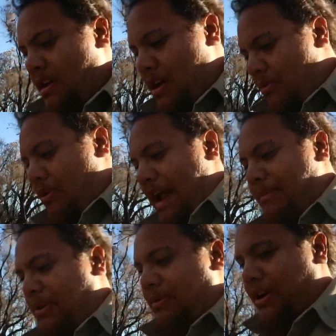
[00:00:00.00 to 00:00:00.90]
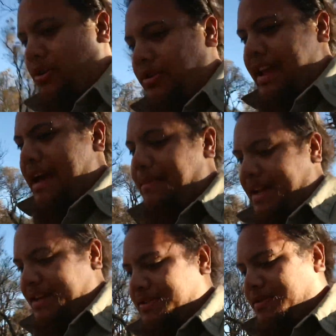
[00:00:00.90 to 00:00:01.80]
what I'm doing could get me
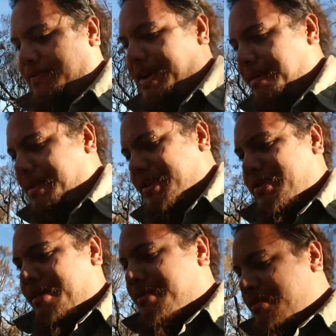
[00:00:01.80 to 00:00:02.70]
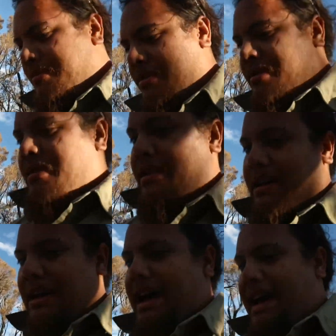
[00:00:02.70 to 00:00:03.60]
into a fair bit of trouble,
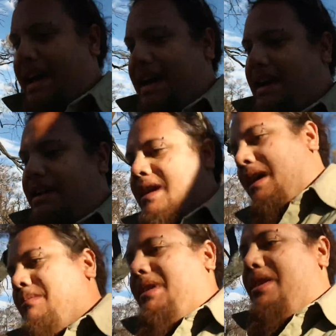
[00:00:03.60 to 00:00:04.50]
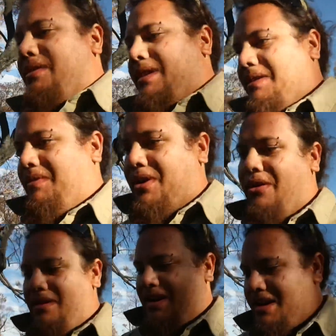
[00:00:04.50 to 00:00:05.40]
and I'm literally
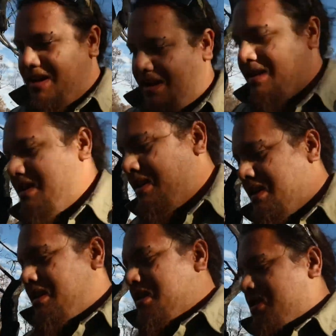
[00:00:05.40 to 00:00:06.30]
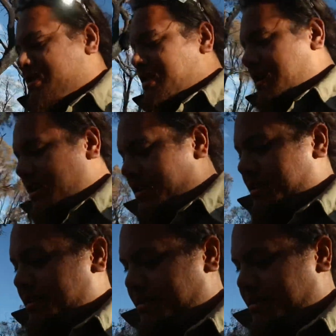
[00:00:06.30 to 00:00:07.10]
recording it. So